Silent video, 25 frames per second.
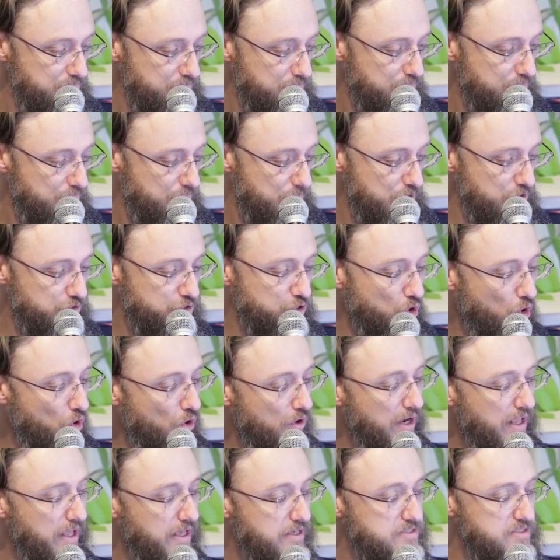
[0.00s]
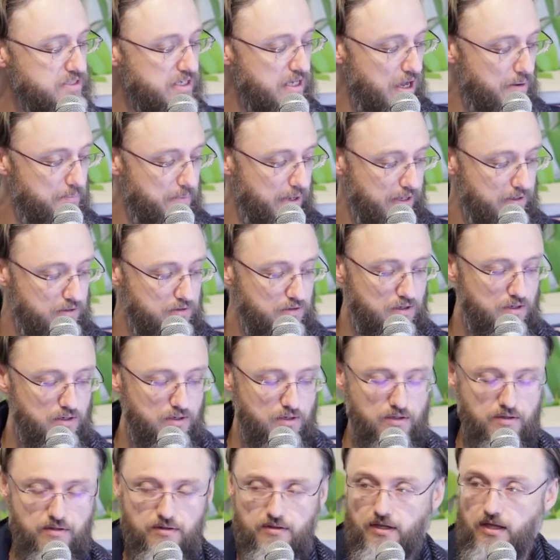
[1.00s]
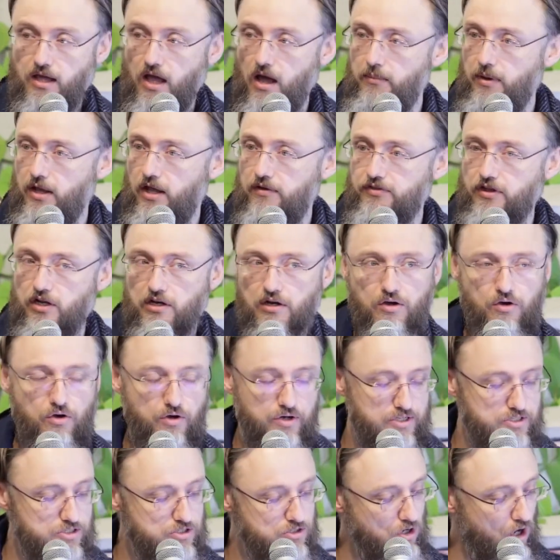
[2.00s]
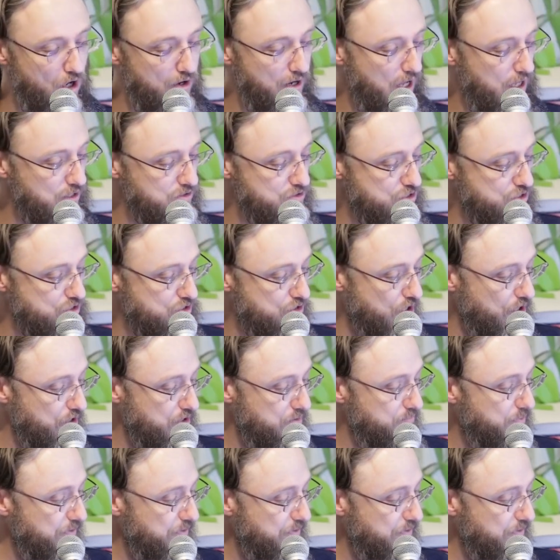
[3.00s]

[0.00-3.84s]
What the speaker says: The dawn is coming. The coming of the Lord is not uncertain,